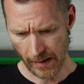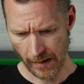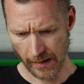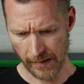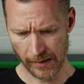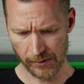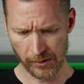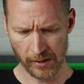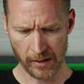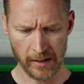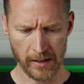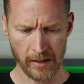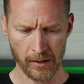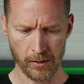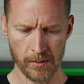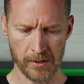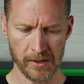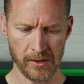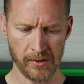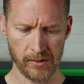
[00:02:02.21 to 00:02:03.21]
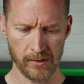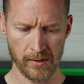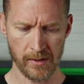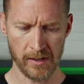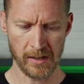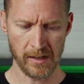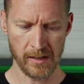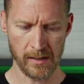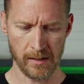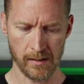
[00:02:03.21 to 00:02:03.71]
And that's gonna increase
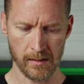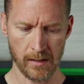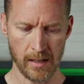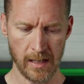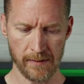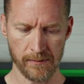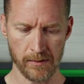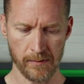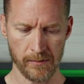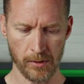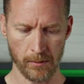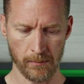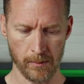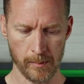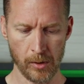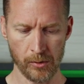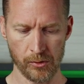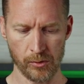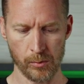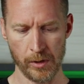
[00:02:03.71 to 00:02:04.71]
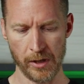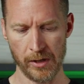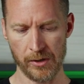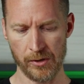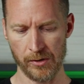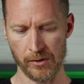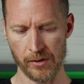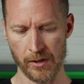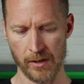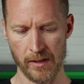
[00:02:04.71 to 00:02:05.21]
the life of your remote
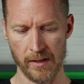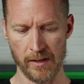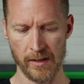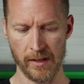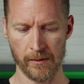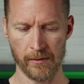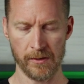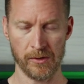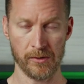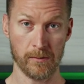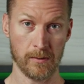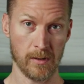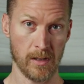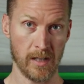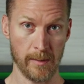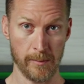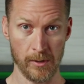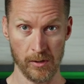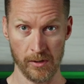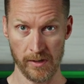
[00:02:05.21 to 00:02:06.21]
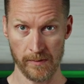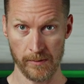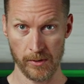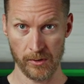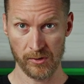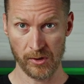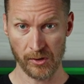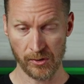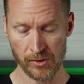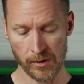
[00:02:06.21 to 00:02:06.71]
switch. It's gonna increase the reliability of your
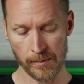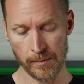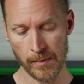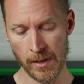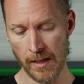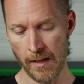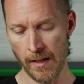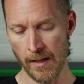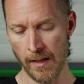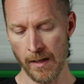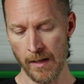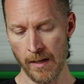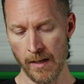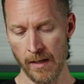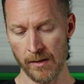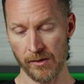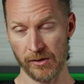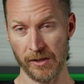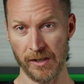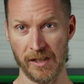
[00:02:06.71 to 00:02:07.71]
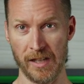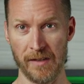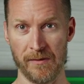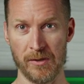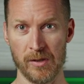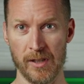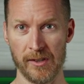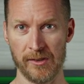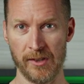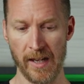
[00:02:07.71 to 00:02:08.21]
system. It's gonna give
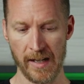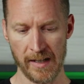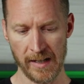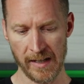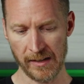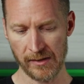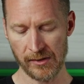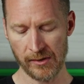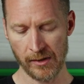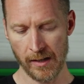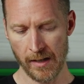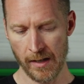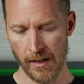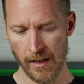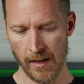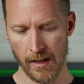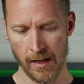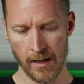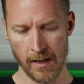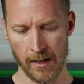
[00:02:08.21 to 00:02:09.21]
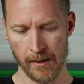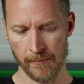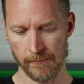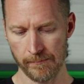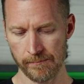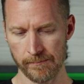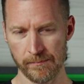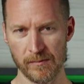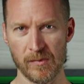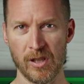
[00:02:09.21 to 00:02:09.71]
you less headaches.
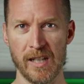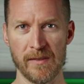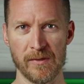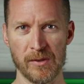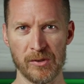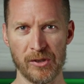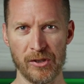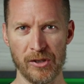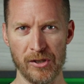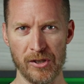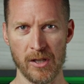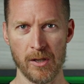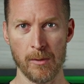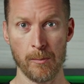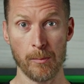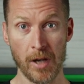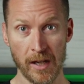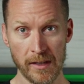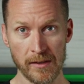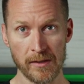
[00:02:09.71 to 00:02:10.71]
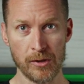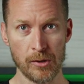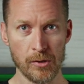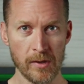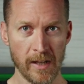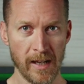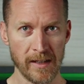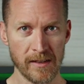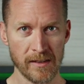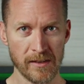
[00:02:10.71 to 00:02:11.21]
Um, life is good. But to do
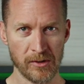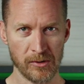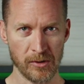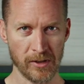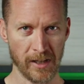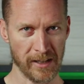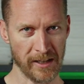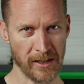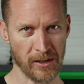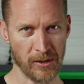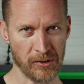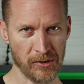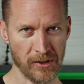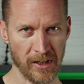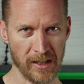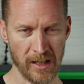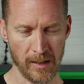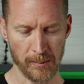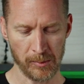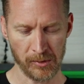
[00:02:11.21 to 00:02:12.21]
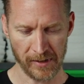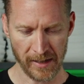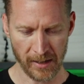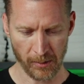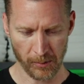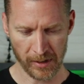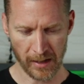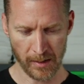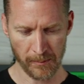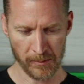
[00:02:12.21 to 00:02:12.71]
that, you still gotta get her set up. So
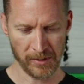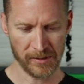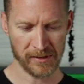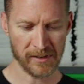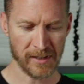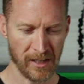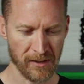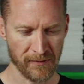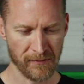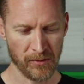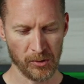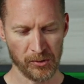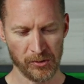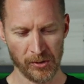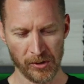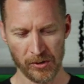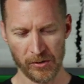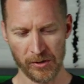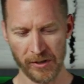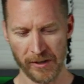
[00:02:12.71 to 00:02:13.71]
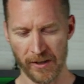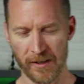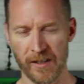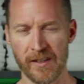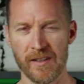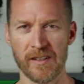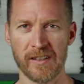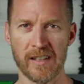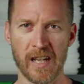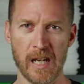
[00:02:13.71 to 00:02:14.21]
now we're coming kind of full circle here
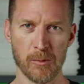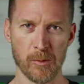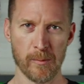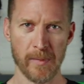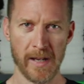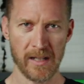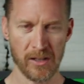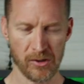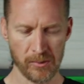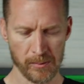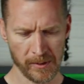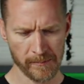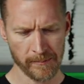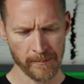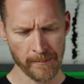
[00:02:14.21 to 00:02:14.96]
into the cable management.